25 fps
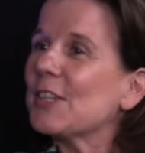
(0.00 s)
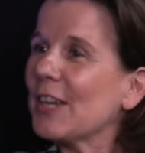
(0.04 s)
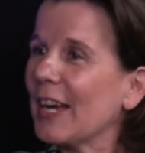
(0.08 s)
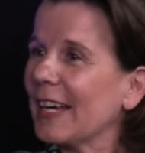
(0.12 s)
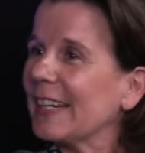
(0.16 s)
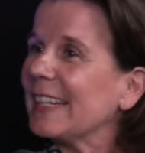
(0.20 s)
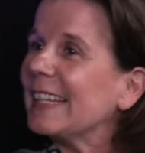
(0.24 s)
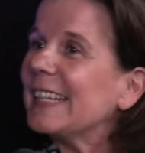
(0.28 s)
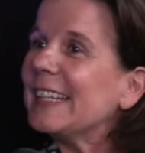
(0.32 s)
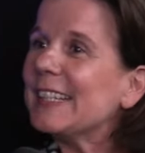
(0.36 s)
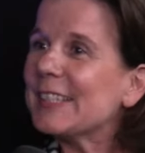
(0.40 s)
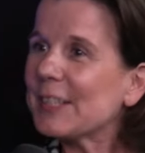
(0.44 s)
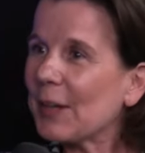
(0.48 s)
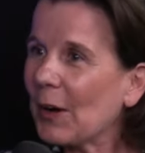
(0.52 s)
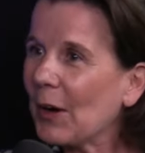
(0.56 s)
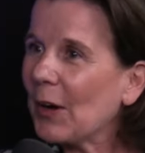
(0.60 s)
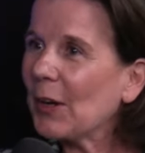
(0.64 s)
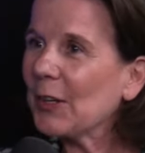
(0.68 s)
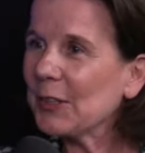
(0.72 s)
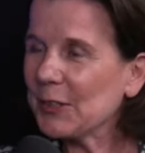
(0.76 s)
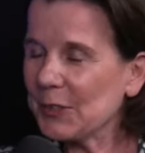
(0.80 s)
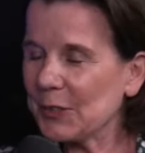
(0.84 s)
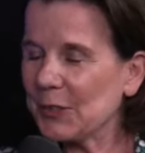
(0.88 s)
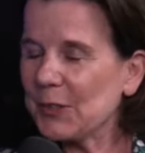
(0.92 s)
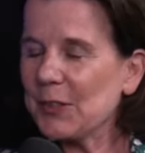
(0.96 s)
Chinese
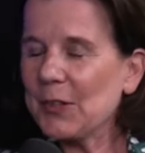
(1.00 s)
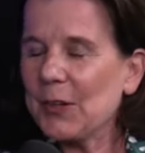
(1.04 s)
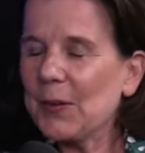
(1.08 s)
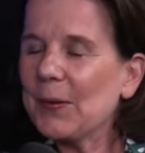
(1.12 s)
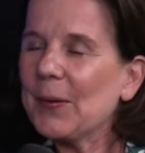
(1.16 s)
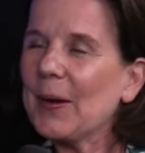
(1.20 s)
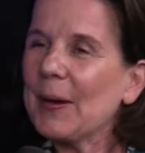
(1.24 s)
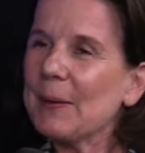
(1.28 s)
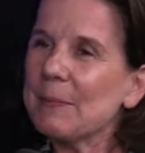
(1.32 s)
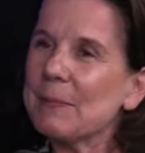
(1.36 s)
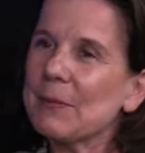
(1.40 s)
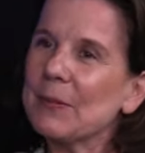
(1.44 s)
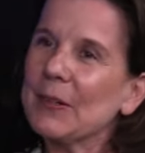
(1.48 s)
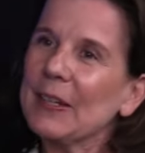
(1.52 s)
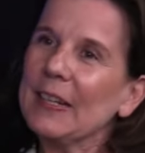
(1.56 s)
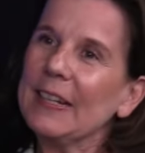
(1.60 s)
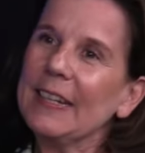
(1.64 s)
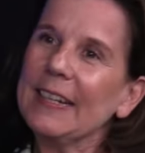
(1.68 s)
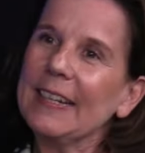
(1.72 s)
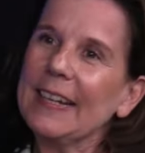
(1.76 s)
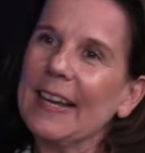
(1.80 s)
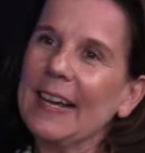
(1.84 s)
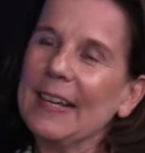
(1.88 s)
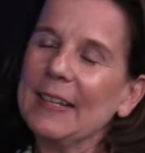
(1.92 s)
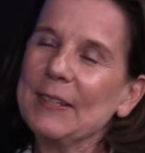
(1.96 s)
art, you know, I'm really
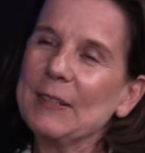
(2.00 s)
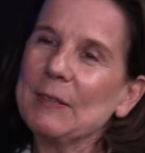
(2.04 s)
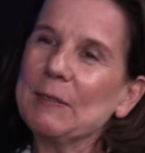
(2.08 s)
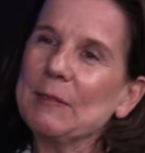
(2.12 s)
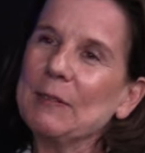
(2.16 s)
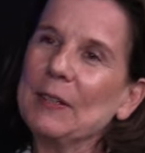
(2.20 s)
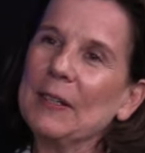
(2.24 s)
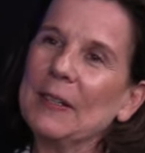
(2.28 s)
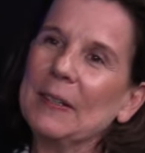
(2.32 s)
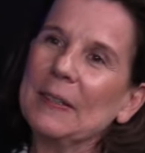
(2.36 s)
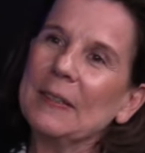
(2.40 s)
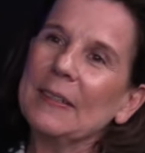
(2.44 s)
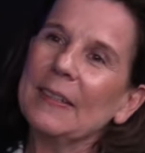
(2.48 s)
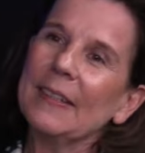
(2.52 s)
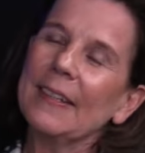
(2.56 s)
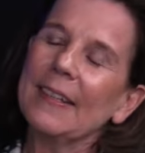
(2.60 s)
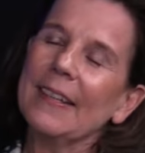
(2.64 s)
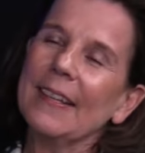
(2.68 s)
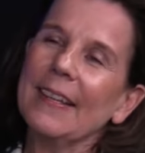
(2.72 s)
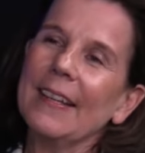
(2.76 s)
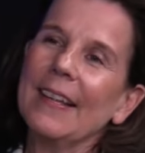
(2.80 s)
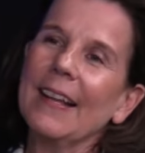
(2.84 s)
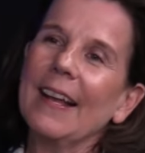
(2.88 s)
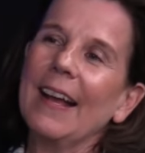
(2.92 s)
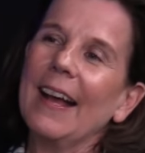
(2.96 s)
kind of a
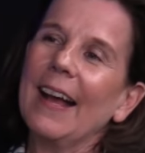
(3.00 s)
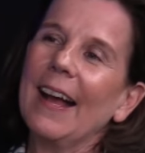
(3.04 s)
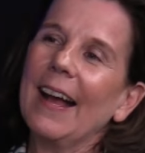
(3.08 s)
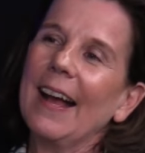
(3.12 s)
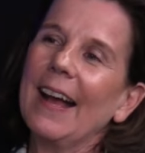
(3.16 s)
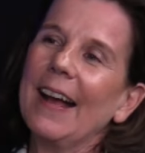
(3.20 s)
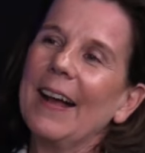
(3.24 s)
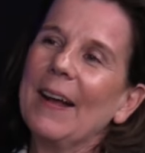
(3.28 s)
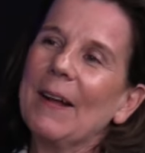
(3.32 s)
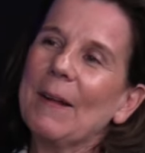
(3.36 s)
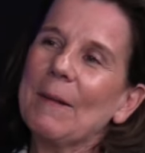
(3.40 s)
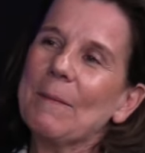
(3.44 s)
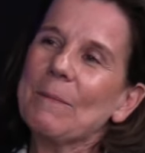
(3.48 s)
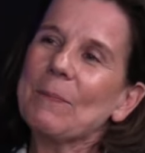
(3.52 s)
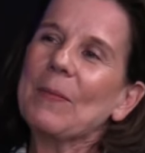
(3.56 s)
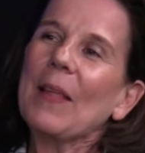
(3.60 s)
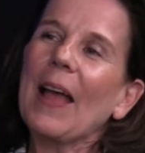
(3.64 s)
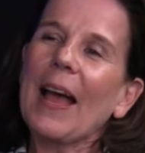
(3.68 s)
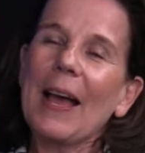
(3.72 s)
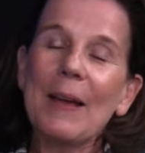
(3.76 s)
building the uh, bridges.